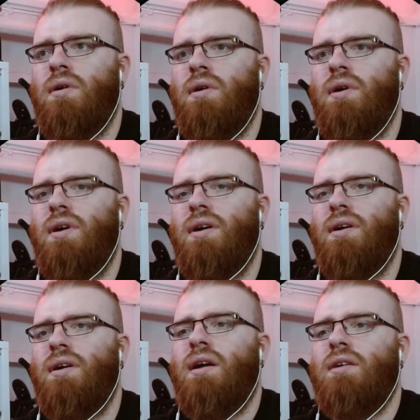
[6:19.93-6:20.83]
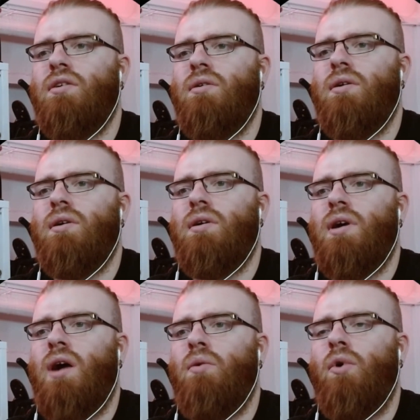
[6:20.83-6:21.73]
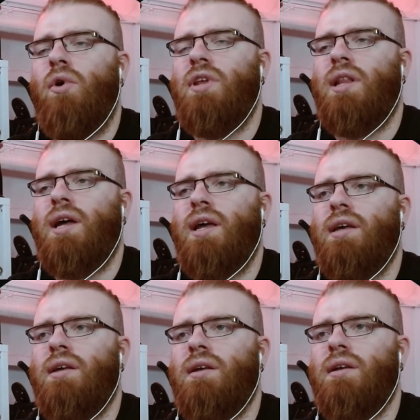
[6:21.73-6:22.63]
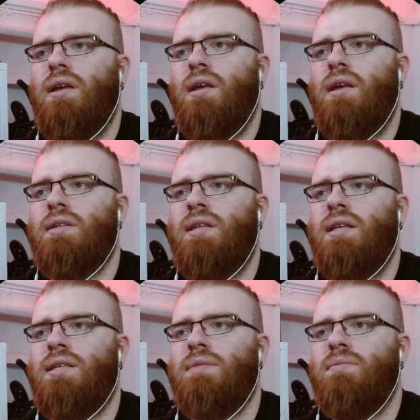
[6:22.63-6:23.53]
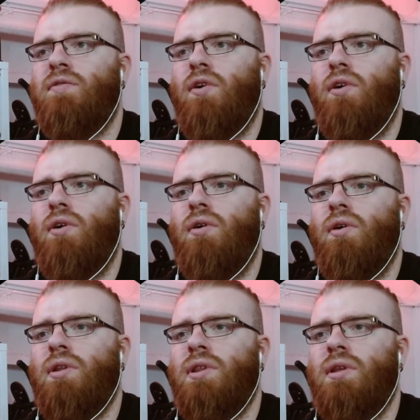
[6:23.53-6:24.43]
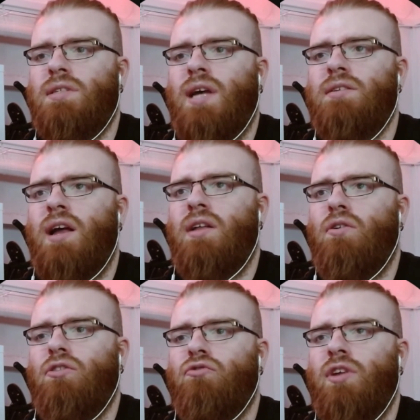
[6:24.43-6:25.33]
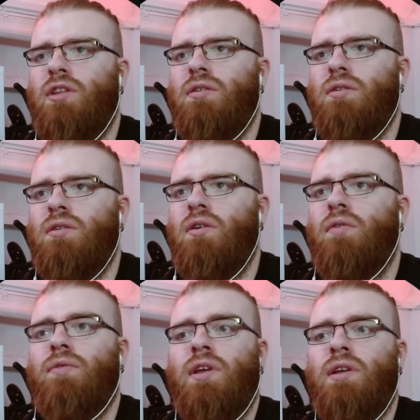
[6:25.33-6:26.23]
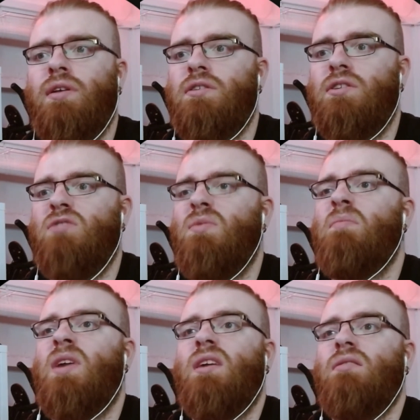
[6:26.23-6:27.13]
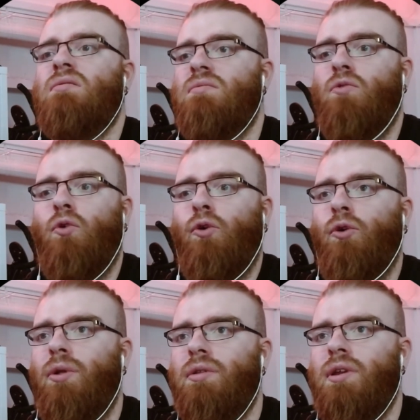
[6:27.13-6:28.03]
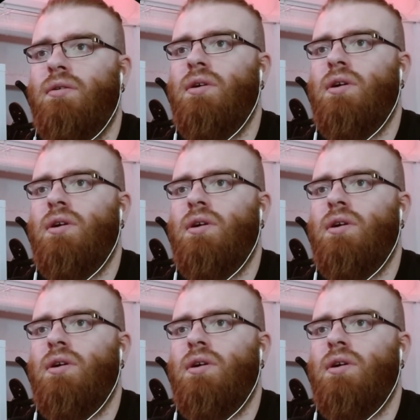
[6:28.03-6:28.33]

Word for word: Huh. So, I wonder, like, is this before the Cylons got, got rid of this human being world, you know?